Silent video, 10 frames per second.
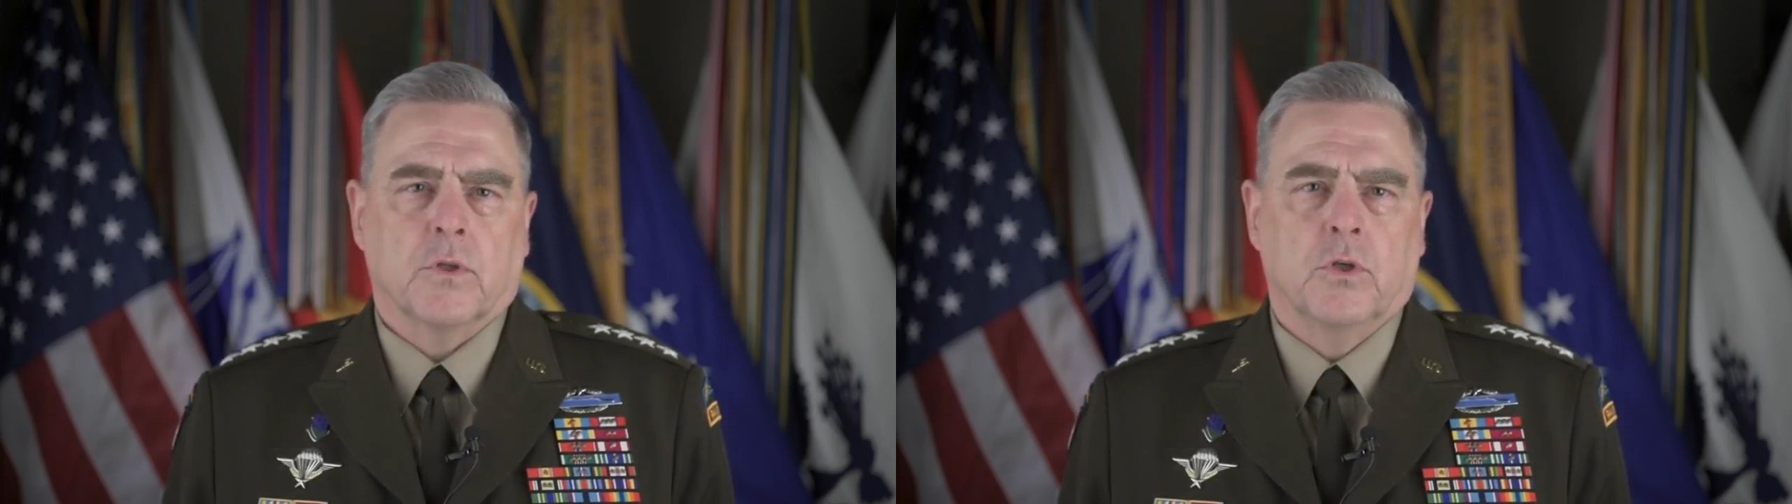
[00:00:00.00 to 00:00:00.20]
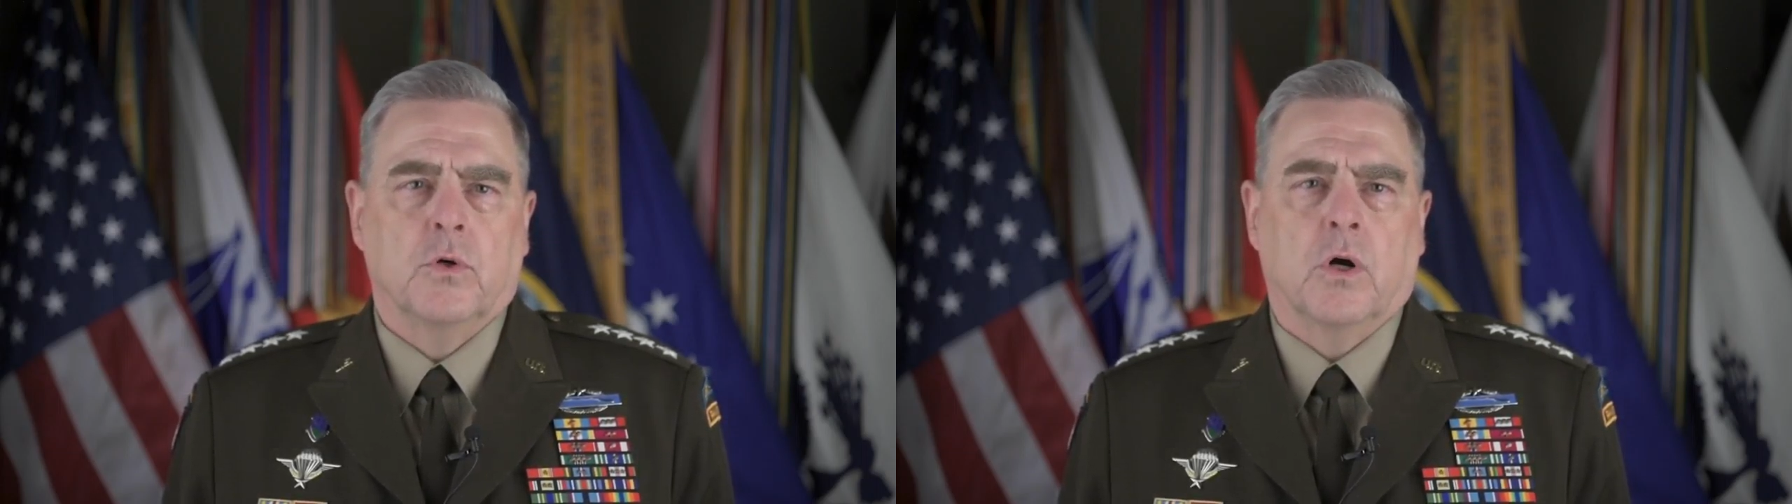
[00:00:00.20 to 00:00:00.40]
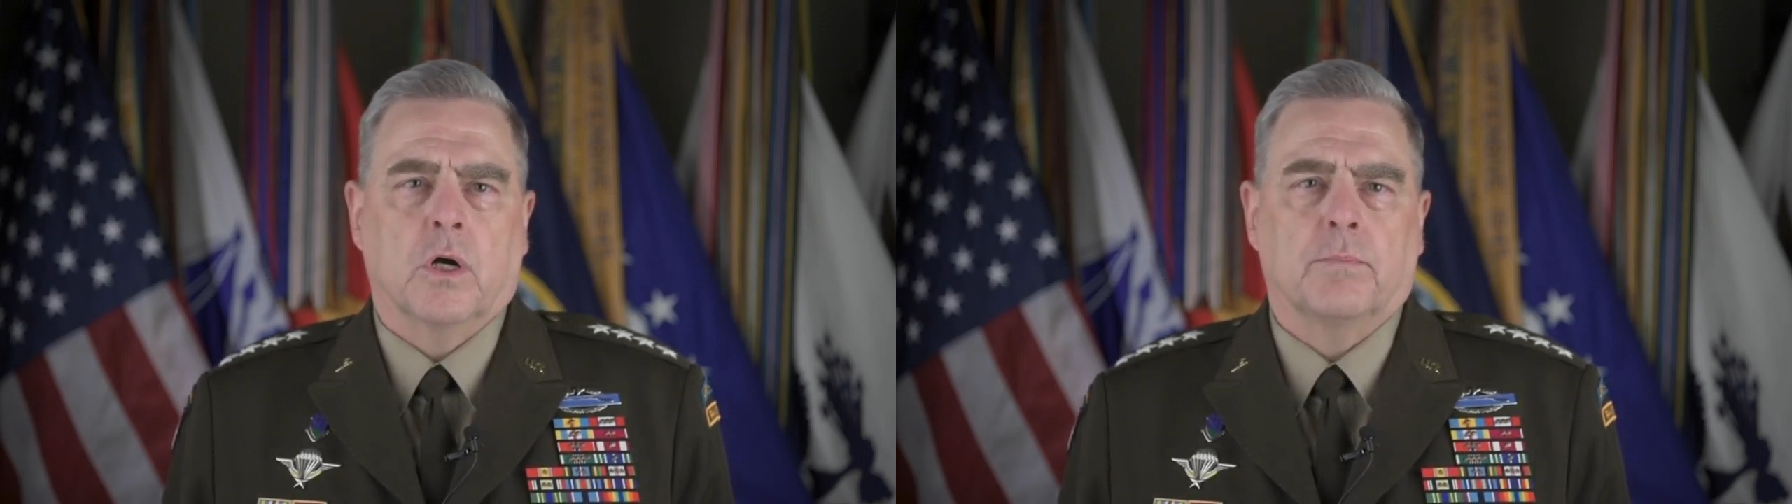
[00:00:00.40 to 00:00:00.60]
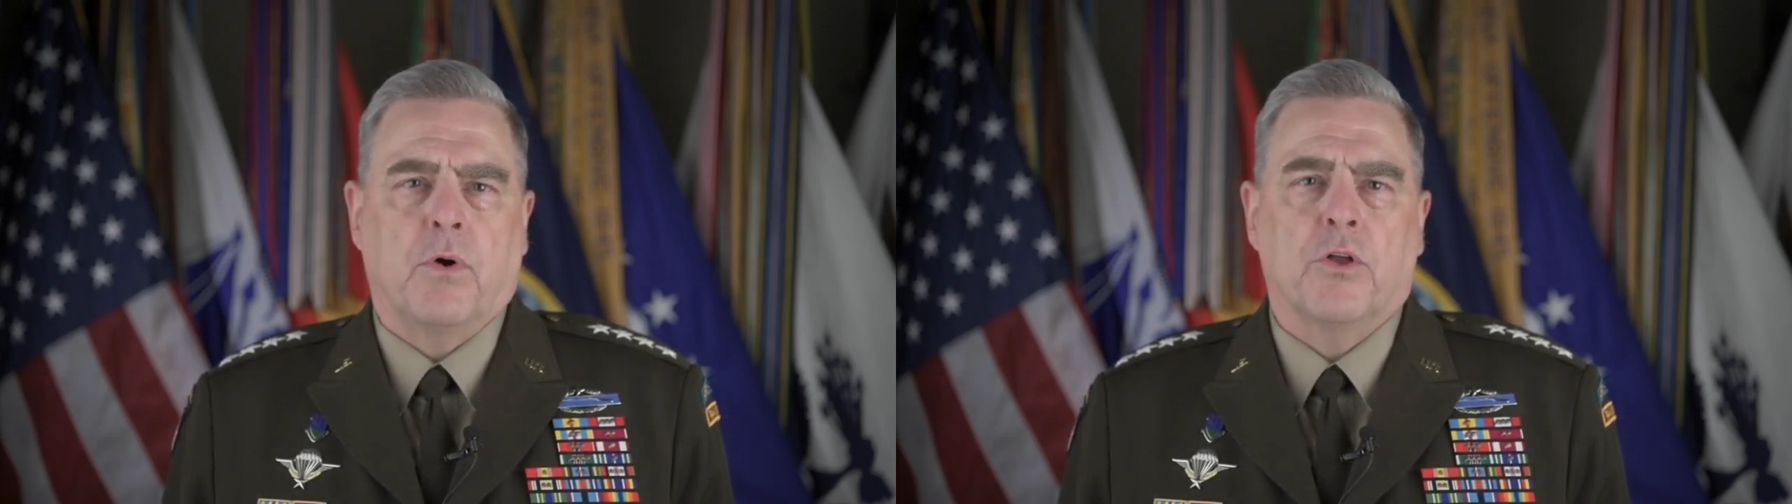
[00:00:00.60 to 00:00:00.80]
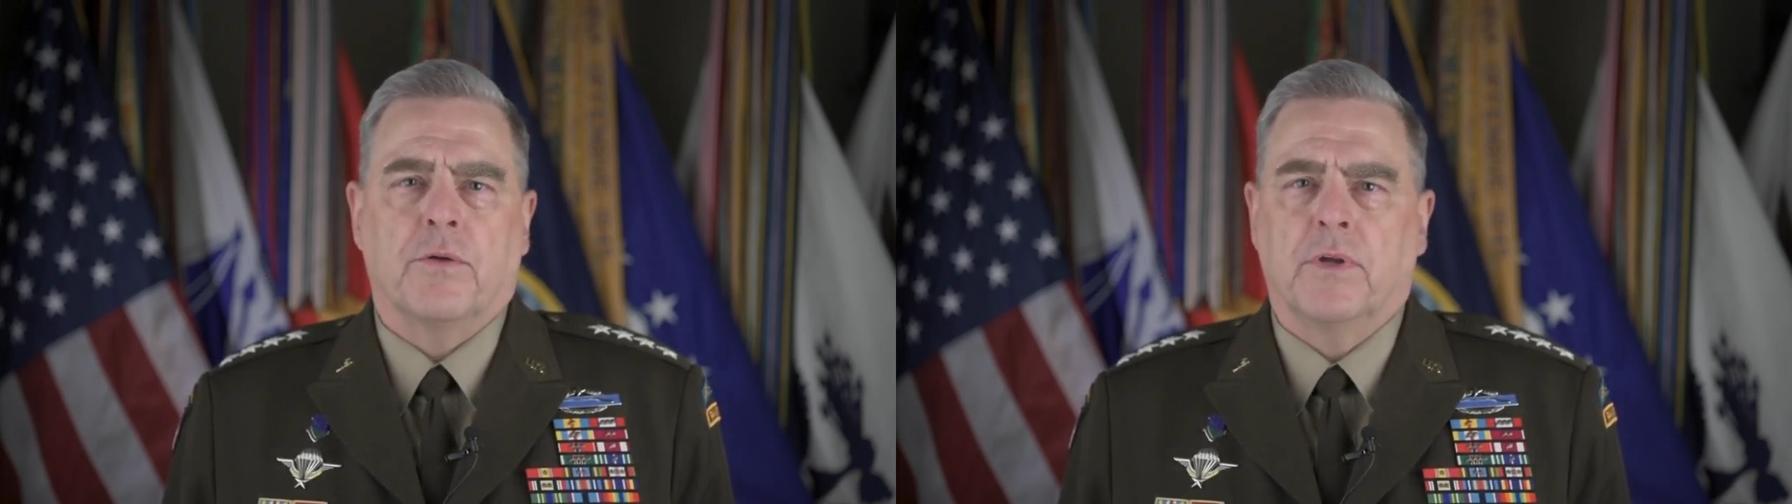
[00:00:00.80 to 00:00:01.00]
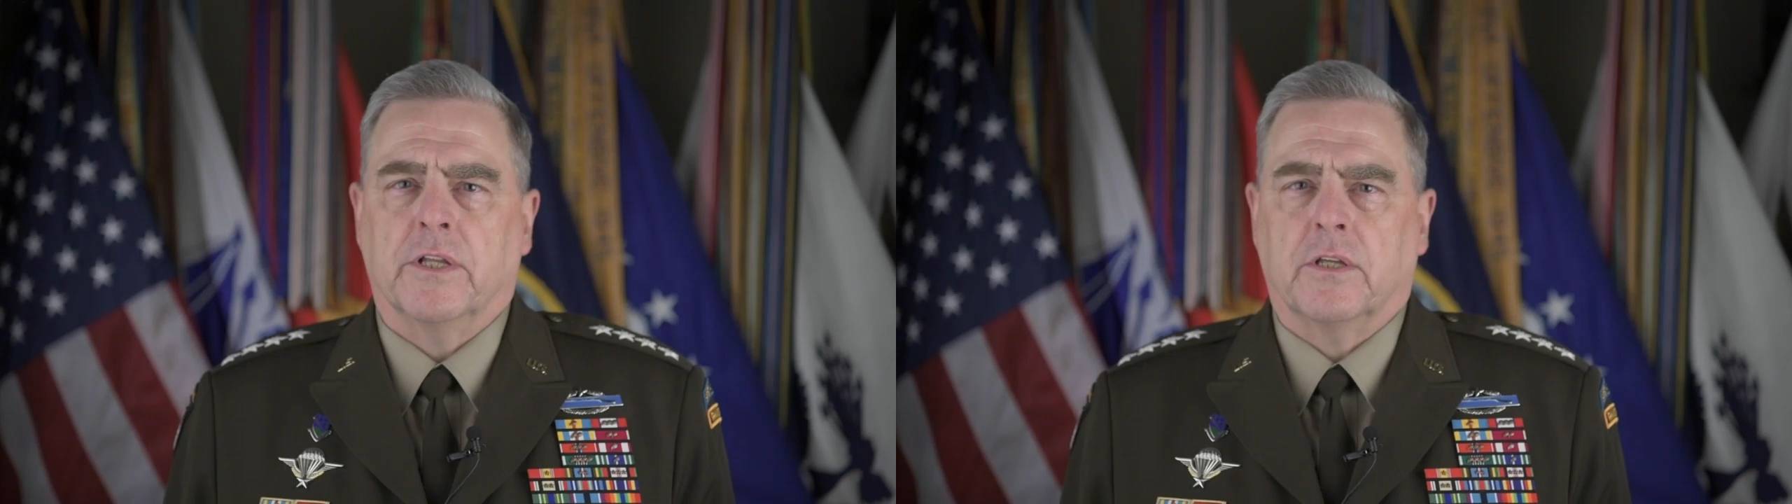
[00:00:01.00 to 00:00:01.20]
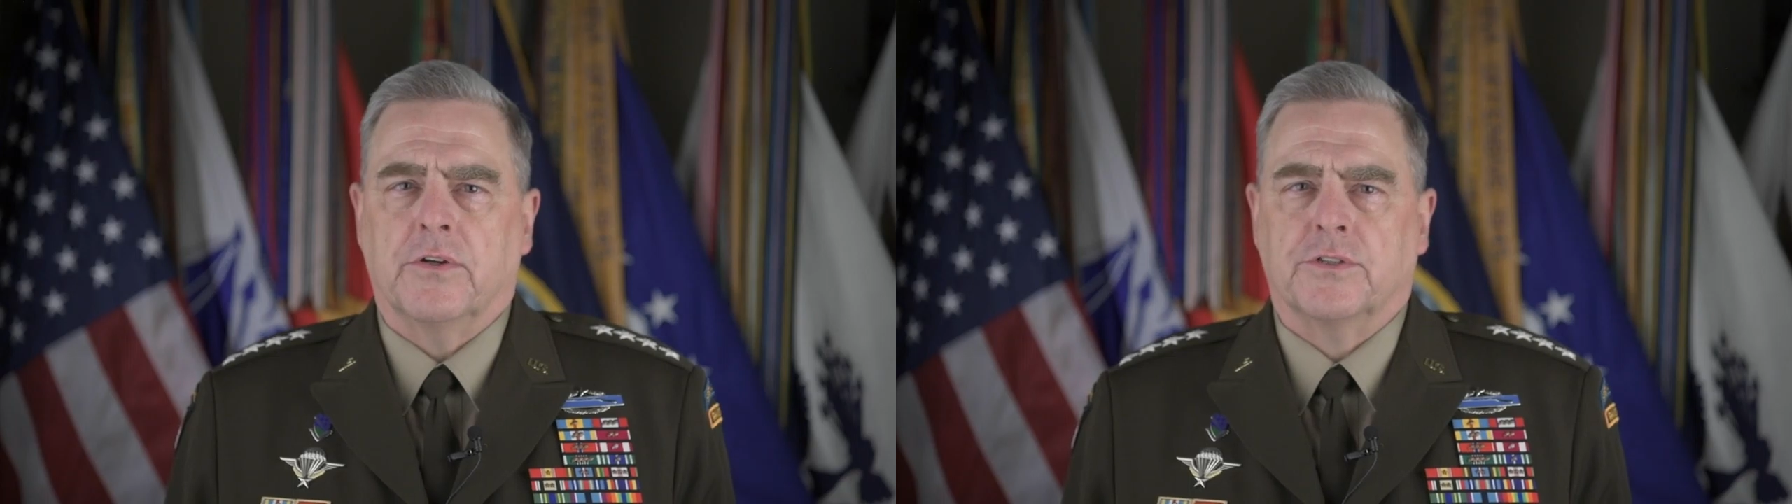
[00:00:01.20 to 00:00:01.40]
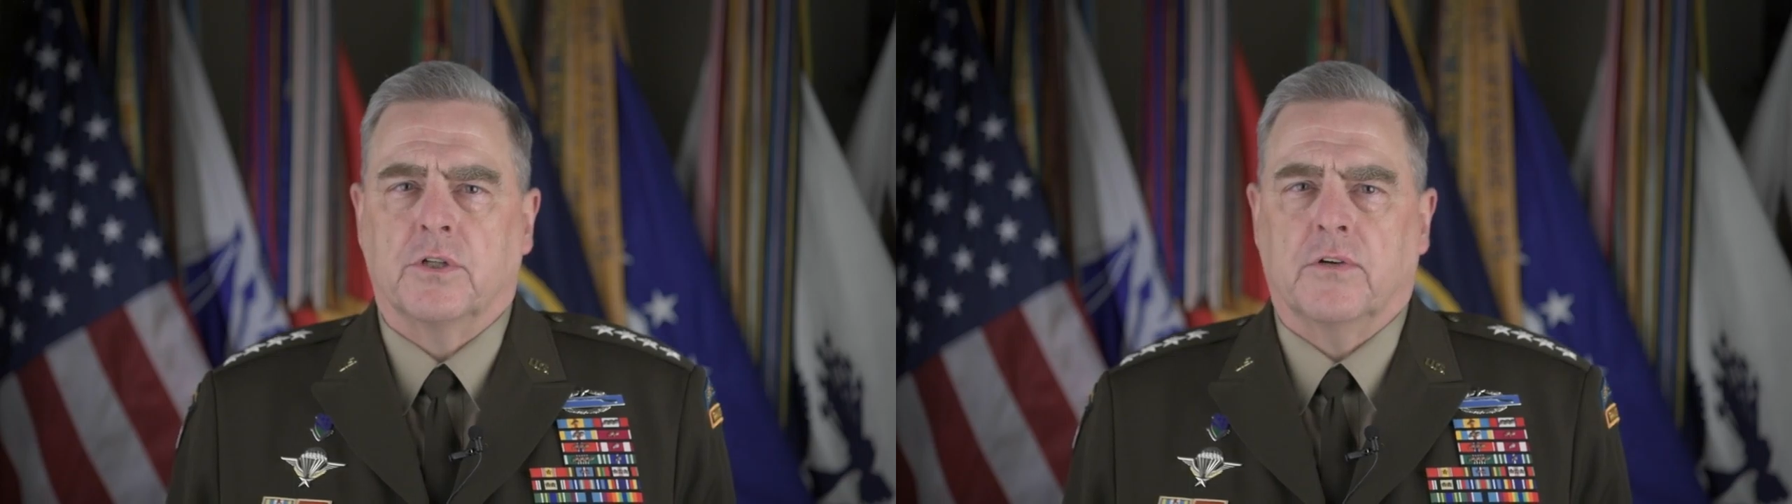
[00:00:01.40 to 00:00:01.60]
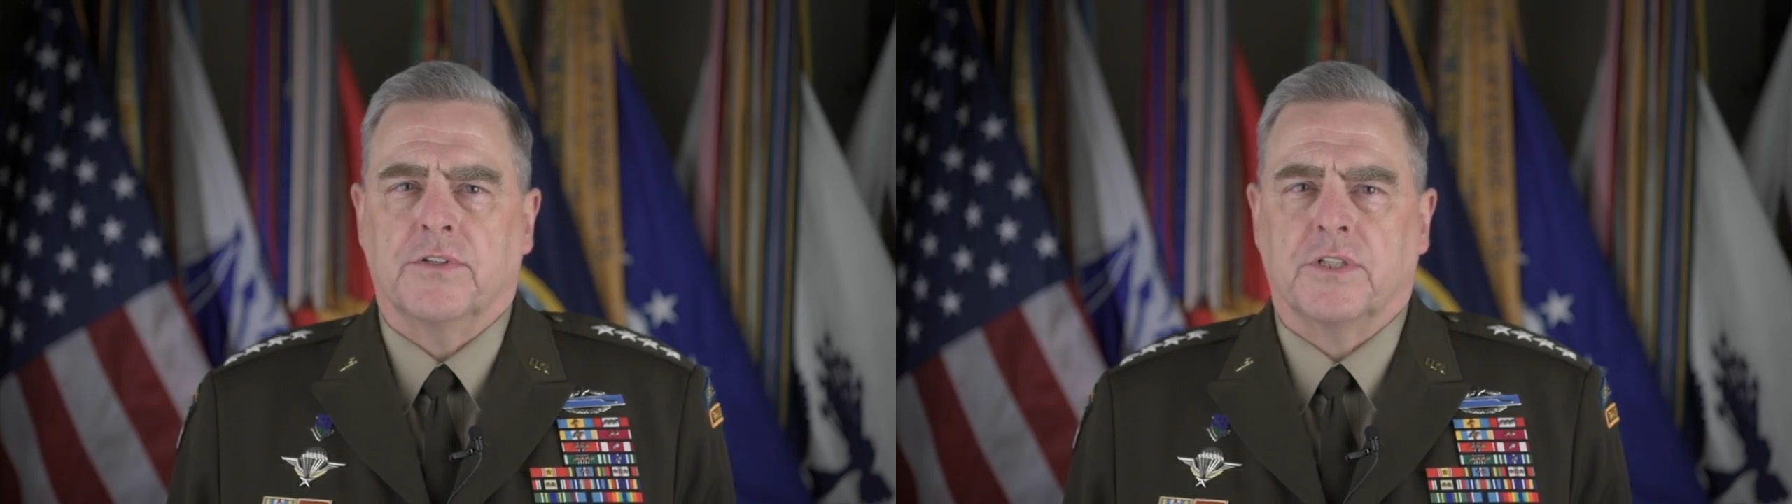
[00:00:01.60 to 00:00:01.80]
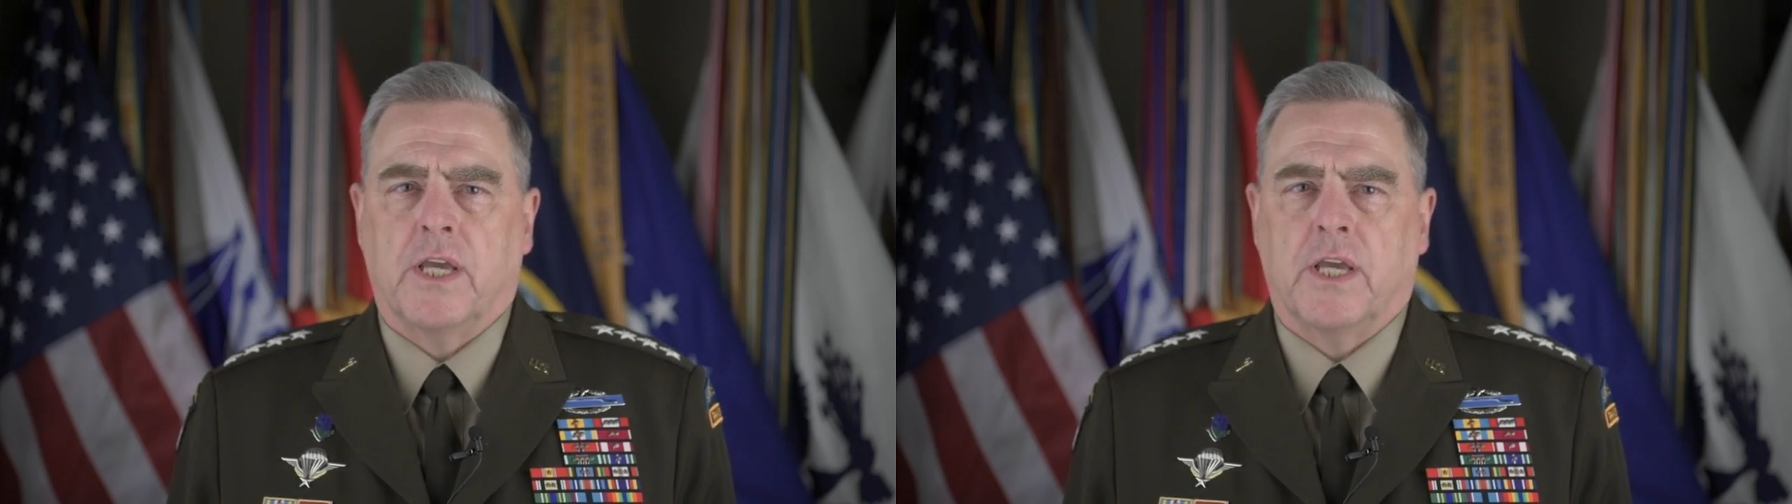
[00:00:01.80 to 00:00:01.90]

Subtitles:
You are both a military service